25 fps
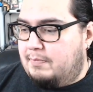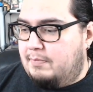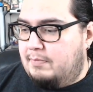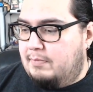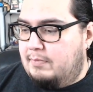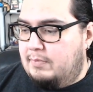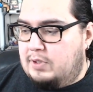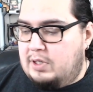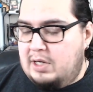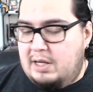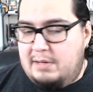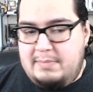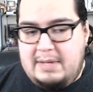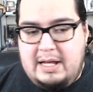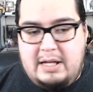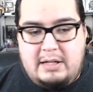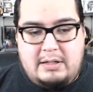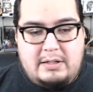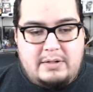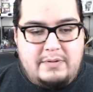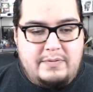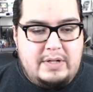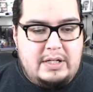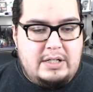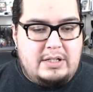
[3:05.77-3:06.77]
John
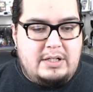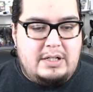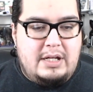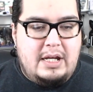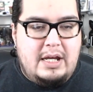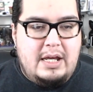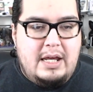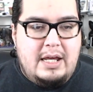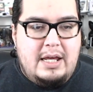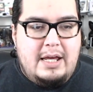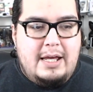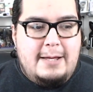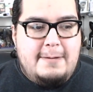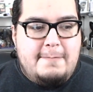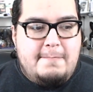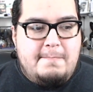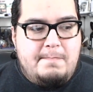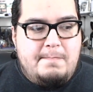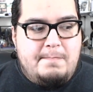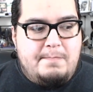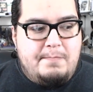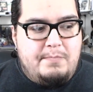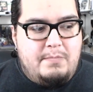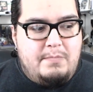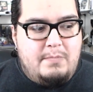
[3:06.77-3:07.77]
Malkovich.
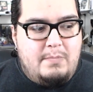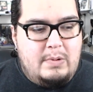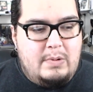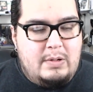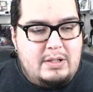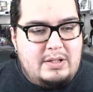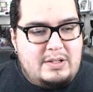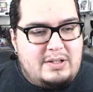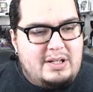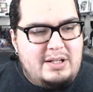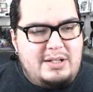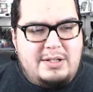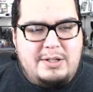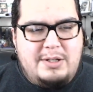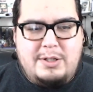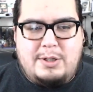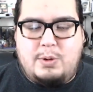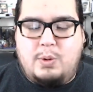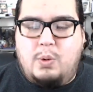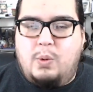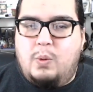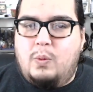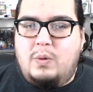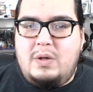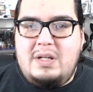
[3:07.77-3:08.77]
Such a
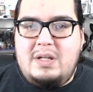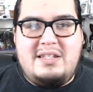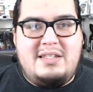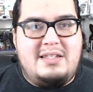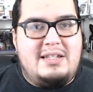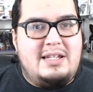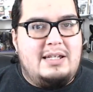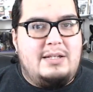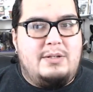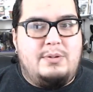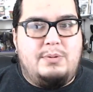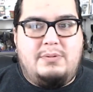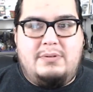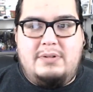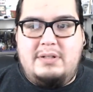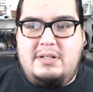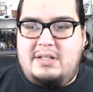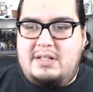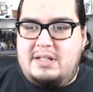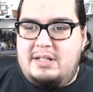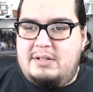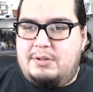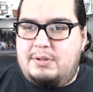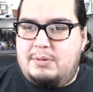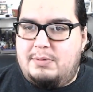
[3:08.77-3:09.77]

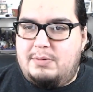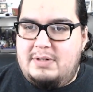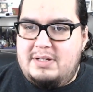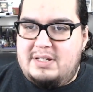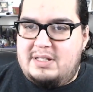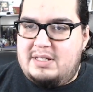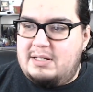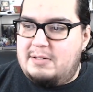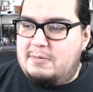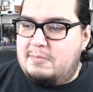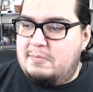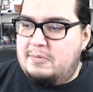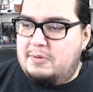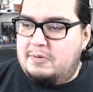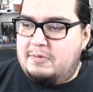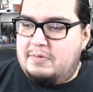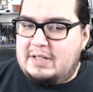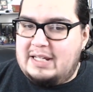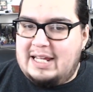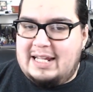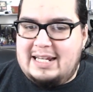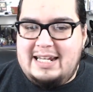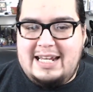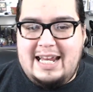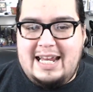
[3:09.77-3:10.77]
twisted movie,
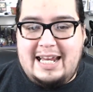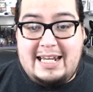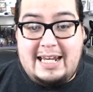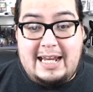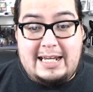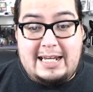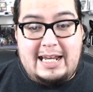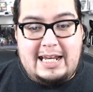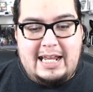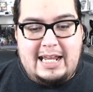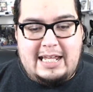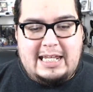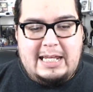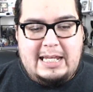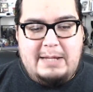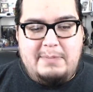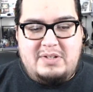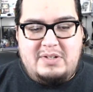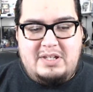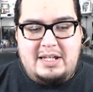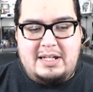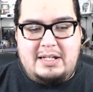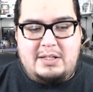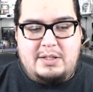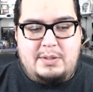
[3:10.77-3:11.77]
and I keep
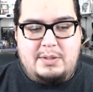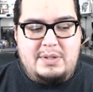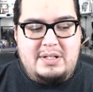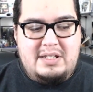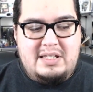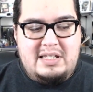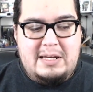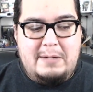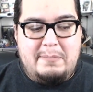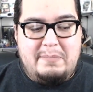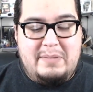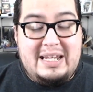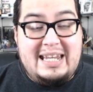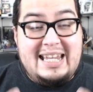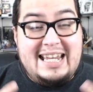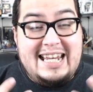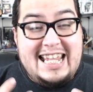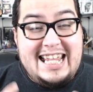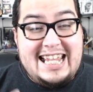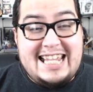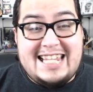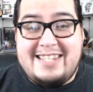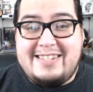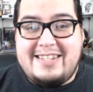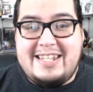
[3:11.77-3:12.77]
saying twisted, but it
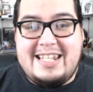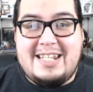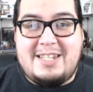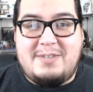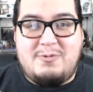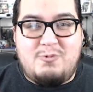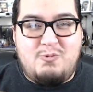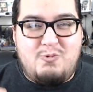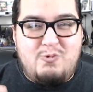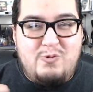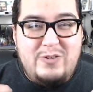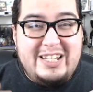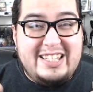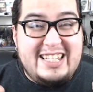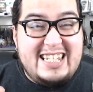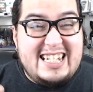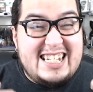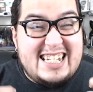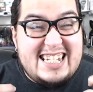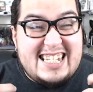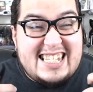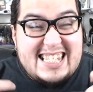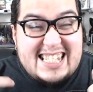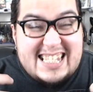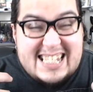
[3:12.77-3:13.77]
is. It's really
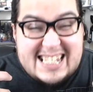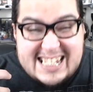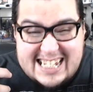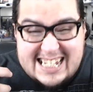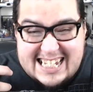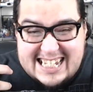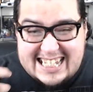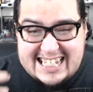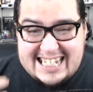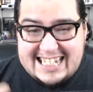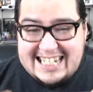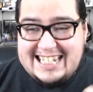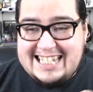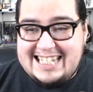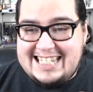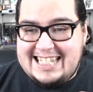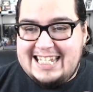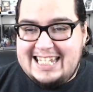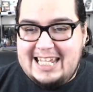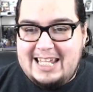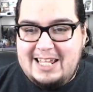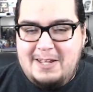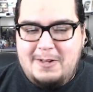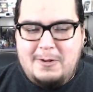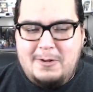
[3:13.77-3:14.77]
just,
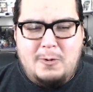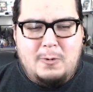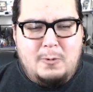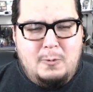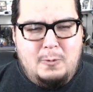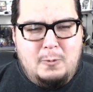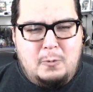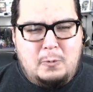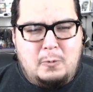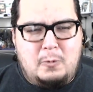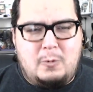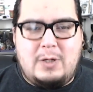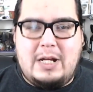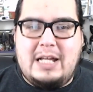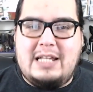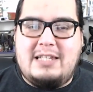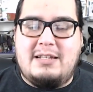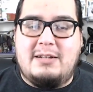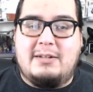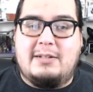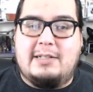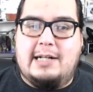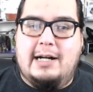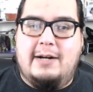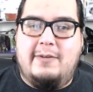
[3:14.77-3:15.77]
ooh, it's
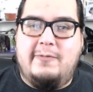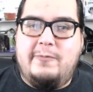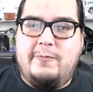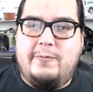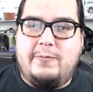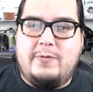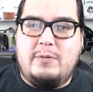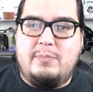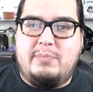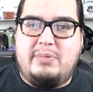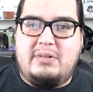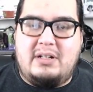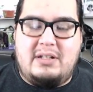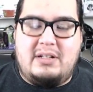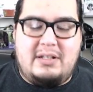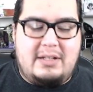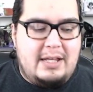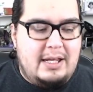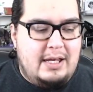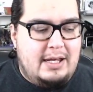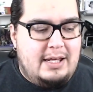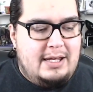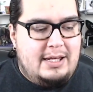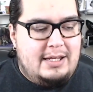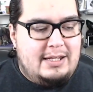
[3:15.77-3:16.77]
uncomfortable.
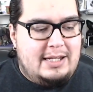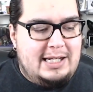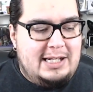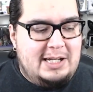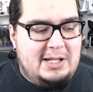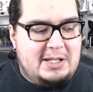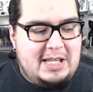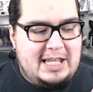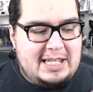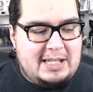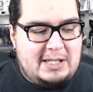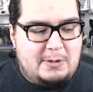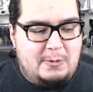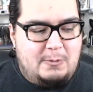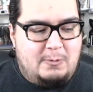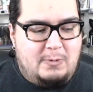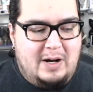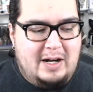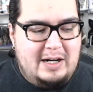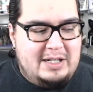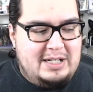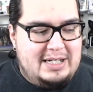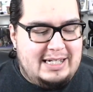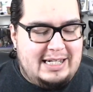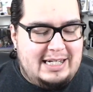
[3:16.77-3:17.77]
Like you're
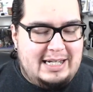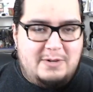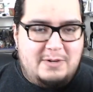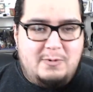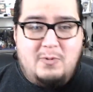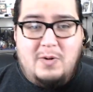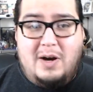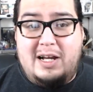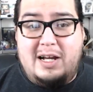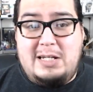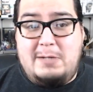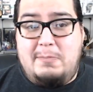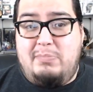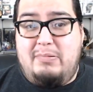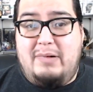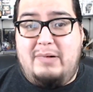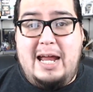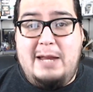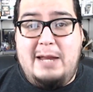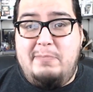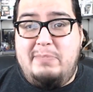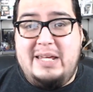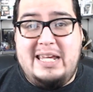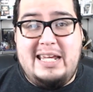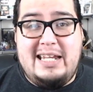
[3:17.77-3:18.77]
watching and you watch
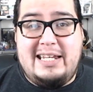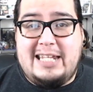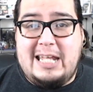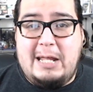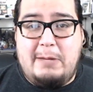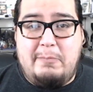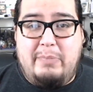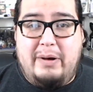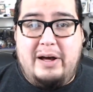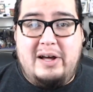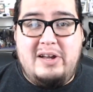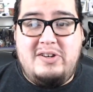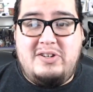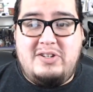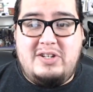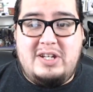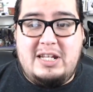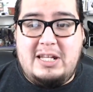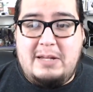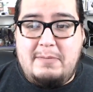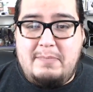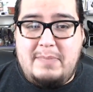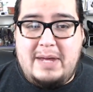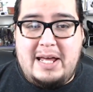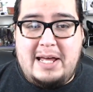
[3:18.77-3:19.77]
Brad Pitt get punched in
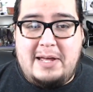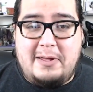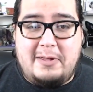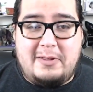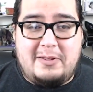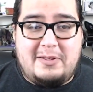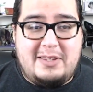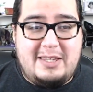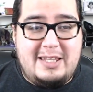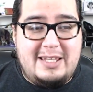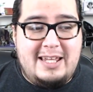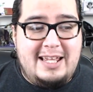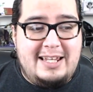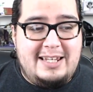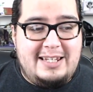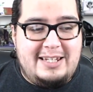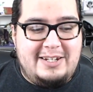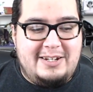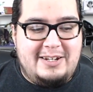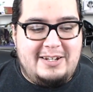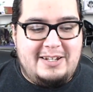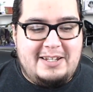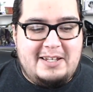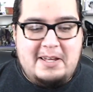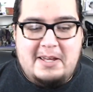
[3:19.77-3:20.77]
the mouth, and
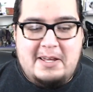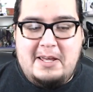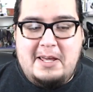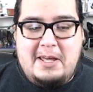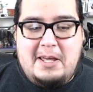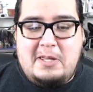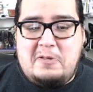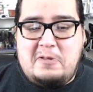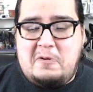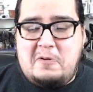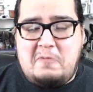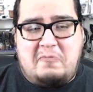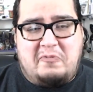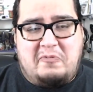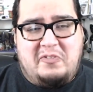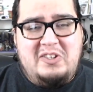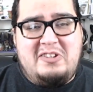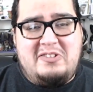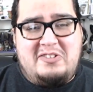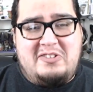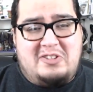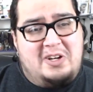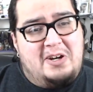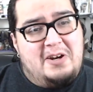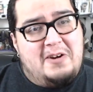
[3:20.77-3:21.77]
you feel
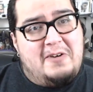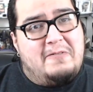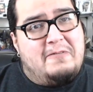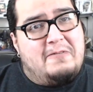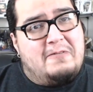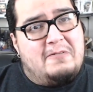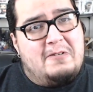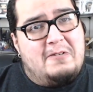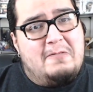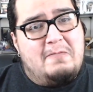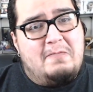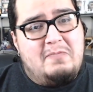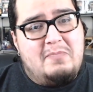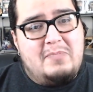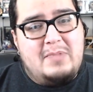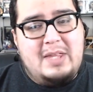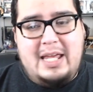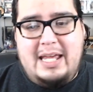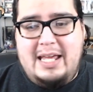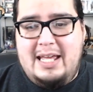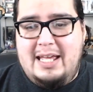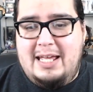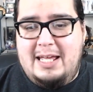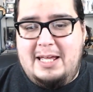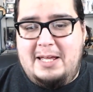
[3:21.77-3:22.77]
sorry for him,
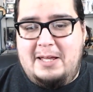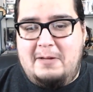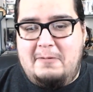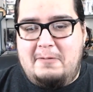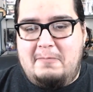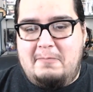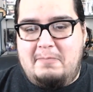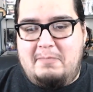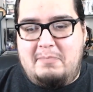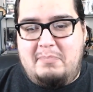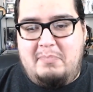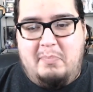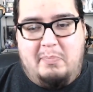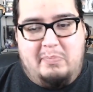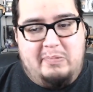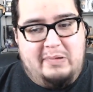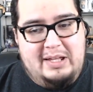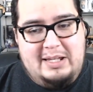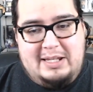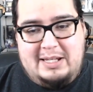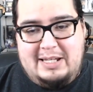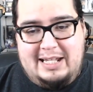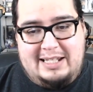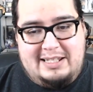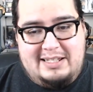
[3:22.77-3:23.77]
but
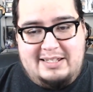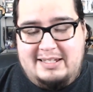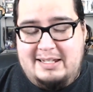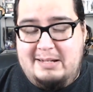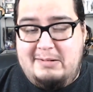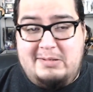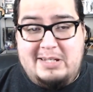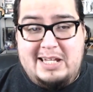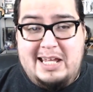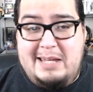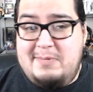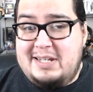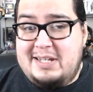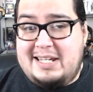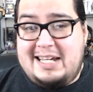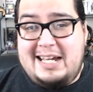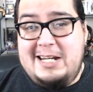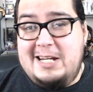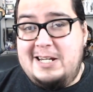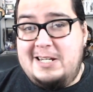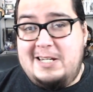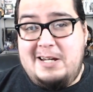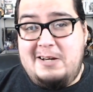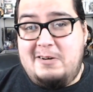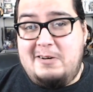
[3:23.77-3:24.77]
at the same time you kind
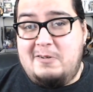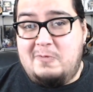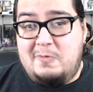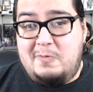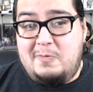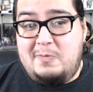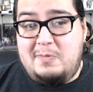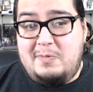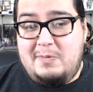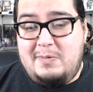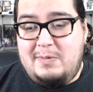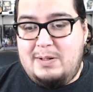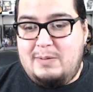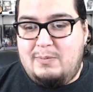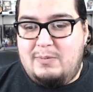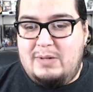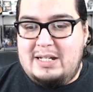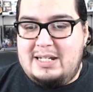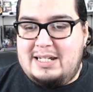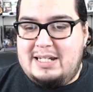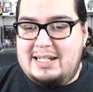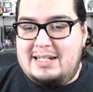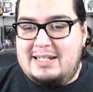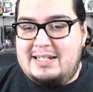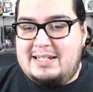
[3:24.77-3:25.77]
of don't,
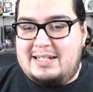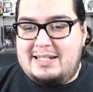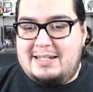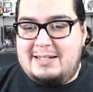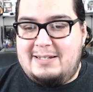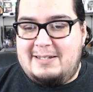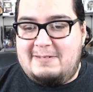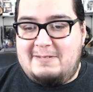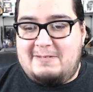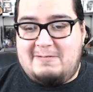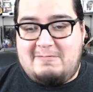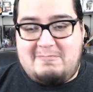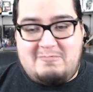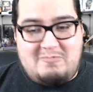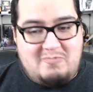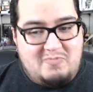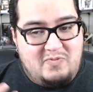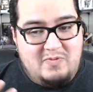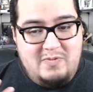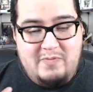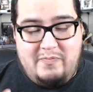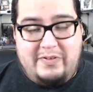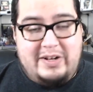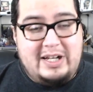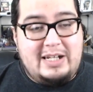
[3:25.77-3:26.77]
which is
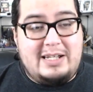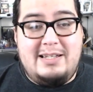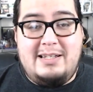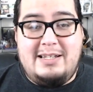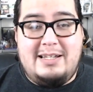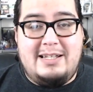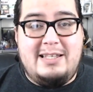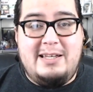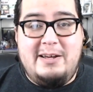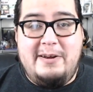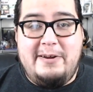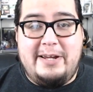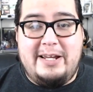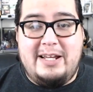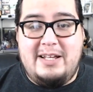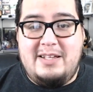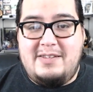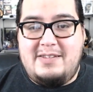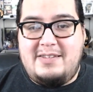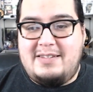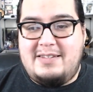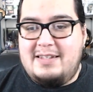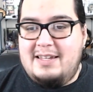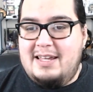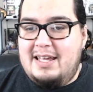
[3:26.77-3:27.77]
fucking
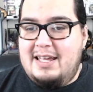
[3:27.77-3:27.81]
hilarious.